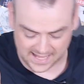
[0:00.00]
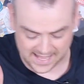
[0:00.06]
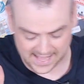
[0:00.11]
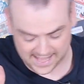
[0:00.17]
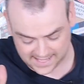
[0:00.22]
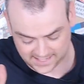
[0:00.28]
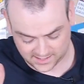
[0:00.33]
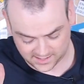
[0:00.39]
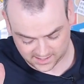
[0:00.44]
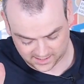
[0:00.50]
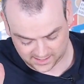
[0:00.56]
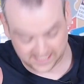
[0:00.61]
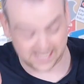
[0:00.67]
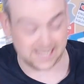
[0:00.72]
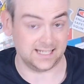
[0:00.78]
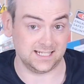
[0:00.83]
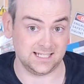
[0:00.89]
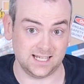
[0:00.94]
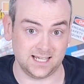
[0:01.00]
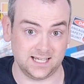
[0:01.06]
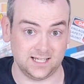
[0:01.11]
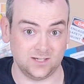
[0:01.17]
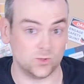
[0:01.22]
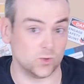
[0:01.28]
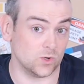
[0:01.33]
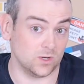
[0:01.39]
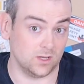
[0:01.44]
and an
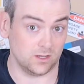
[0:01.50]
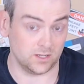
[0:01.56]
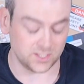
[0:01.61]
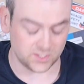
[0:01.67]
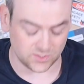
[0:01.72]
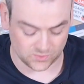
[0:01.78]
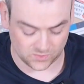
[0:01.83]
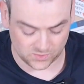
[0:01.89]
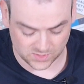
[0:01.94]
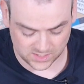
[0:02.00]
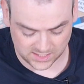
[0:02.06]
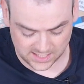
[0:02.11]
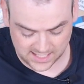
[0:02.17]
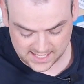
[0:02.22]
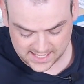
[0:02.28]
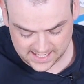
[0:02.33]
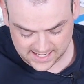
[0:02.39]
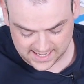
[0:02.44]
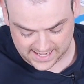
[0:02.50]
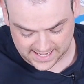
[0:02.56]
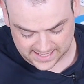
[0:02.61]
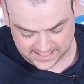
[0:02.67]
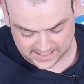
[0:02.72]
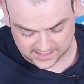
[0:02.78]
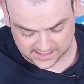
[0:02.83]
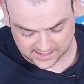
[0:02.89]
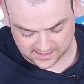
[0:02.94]
LED or a light source.
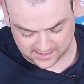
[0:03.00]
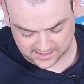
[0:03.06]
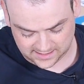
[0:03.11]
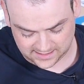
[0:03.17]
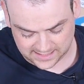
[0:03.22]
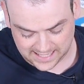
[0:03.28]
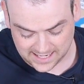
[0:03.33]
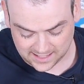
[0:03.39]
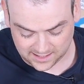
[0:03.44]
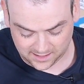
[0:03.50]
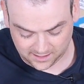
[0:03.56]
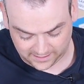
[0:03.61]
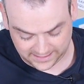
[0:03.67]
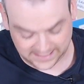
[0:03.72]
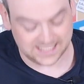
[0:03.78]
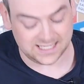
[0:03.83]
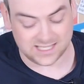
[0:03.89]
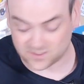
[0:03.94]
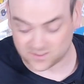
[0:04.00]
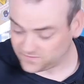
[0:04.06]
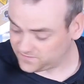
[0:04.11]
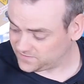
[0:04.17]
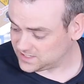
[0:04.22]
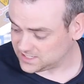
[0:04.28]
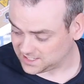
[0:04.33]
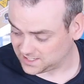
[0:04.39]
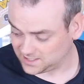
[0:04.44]
And that light is
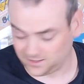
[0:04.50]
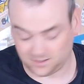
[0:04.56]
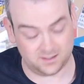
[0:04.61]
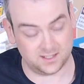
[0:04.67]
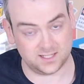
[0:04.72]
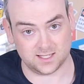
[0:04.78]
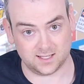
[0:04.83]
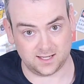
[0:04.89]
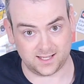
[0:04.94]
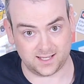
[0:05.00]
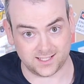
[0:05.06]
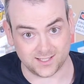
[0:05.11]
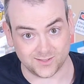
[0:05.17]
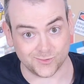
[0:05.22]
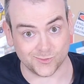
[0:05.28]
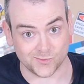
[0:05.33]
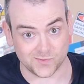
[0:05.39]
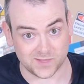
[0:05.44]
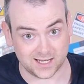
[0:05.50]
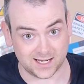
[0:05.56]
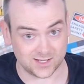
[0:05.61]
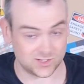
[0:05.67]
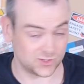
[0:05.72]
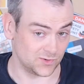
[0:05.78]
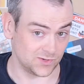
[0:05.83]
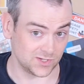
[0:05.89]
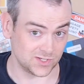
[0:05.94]
physically isolated from the
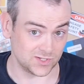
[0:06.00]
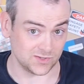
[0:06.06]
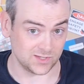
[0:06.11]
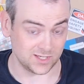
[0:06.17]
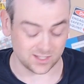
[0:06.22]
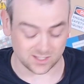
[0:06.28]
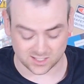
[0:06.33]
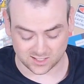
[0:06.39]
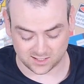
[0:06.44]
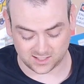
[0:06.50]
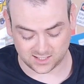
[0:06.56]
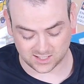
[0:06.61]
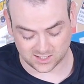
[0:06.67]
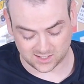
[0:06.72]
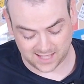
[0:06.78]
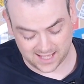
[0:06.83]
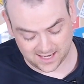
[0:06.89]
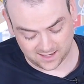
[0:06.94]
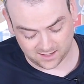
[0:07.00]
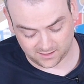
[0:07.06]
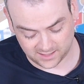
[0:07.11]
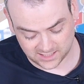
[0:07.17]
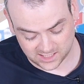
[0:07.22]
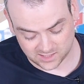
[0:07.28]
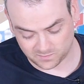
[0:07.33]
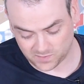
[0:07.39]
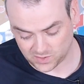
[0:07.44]
electronics on the other side. So that
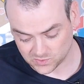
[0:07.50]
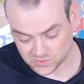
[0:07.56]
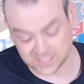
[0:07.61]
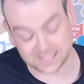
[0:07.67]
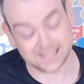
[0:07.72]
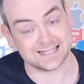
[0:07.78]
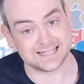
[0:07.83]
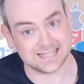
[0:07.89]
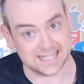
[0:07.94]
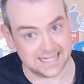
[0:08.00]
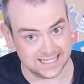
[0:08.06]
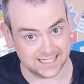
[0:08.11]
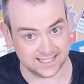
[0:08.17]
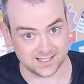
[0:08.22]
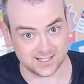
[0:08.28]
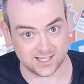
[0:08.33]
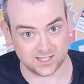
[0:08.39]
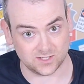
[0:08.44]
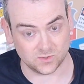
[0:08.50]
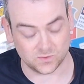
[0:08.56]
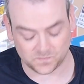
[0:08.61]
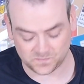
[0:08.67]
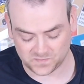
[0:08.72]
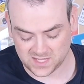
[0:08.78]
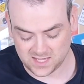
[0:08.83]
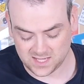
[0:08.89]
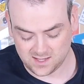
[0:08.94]
light is pulsing, sending the
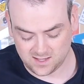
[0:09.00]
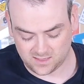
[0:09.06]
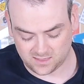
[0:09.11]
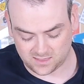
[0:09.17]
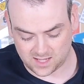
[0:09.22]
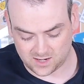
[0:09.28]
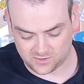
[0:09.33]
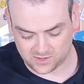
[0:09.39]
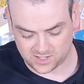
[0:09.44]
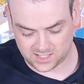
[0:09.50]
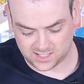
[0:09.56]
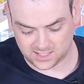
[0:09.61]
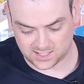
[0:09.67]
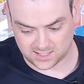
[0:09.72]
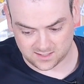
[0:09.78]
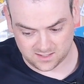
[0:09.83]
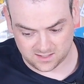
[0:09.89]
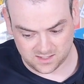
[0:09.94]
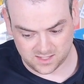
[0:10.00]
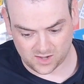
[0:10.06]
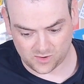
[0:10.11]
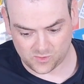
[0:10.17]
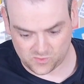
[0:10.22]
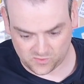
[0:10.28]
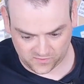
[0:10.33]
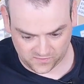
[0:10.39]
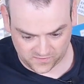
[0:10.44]
signal. There is
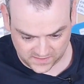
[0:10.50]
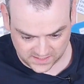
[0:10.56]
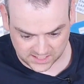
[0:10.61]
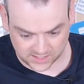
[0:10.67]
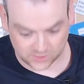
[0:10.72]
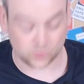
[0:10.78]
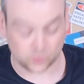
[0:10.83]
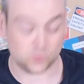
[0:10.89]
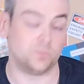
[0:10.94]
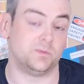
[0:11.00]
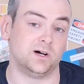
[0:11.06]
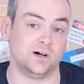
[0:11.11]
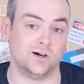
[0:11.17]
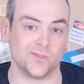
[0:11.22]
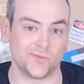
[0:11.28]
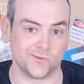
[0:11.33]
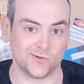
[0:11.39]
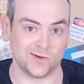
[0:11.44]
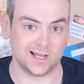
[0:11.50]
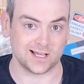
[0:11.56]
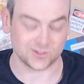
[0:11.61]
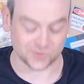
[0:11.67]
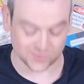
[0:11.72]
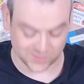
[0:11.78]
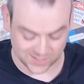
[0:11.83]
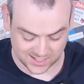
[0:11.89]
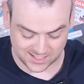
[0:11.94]
no physical path for
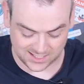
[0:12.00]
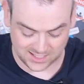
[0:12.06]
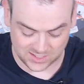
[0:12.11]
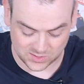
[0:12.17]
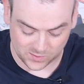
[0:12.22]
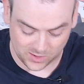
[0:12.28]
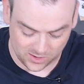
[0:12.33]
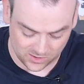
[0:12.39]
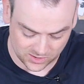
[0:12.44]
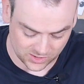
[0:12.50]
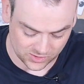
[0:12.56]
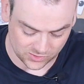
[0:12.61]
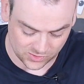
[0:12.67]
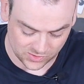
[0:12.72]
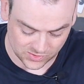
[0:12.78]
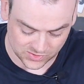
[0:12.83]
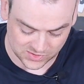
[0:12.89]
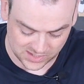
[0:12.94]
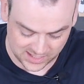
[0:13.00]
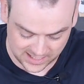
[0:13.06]
electricity to arc across